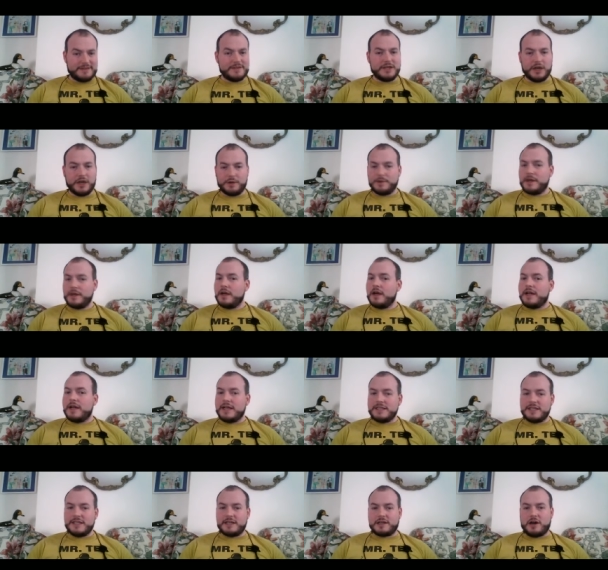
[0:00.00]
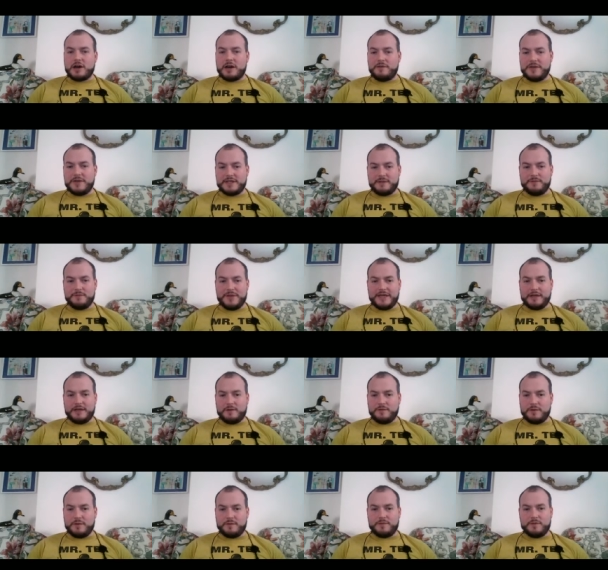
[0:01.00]
You know, these are the kind of things I'm thinking
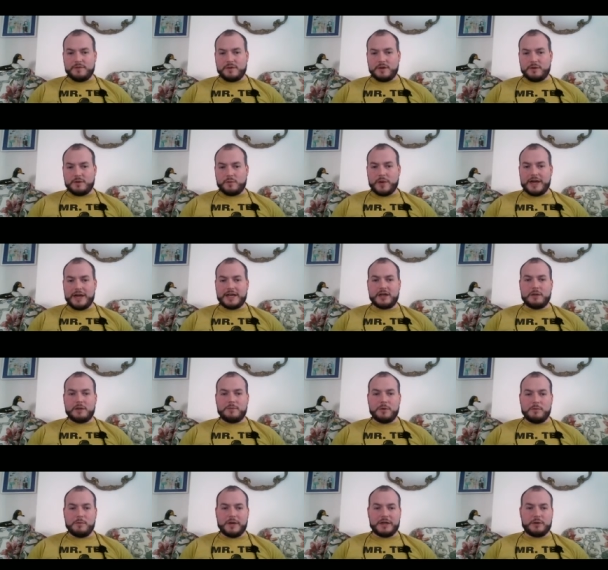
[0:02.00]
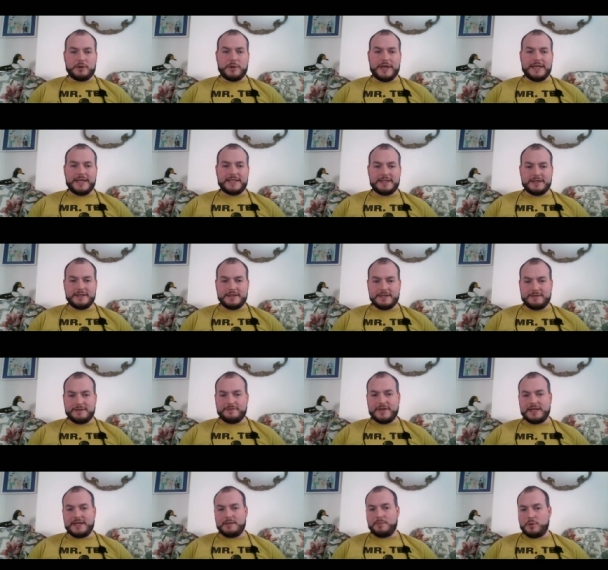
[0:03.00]
of where can I put my queen to
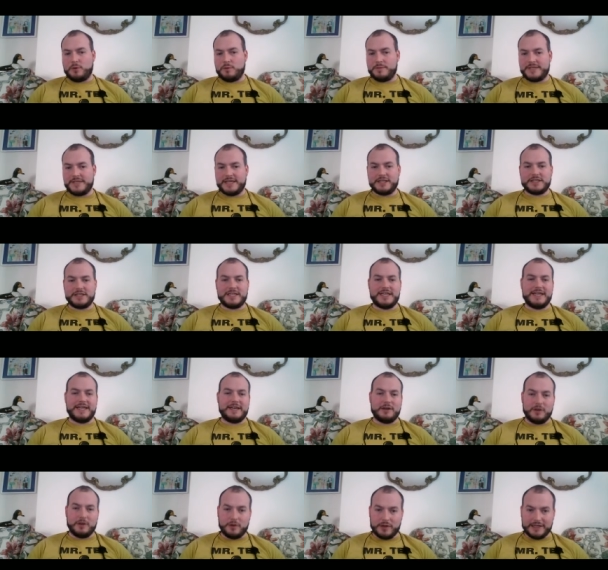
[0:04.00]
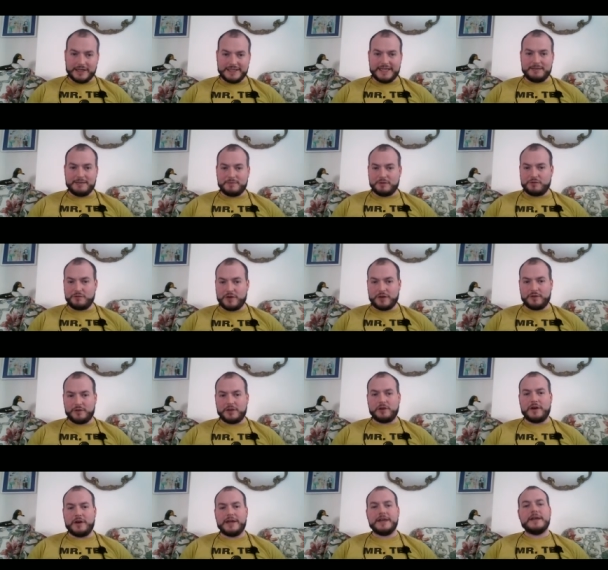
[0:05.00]
defend the pawn potentially and keep the threat
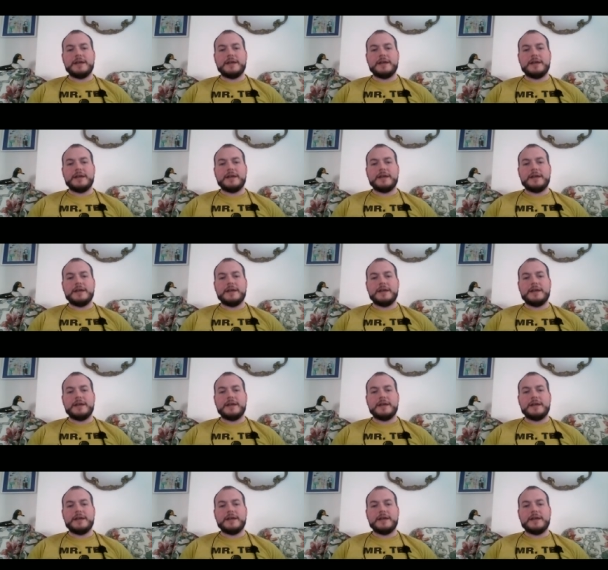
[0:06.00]
on the knight.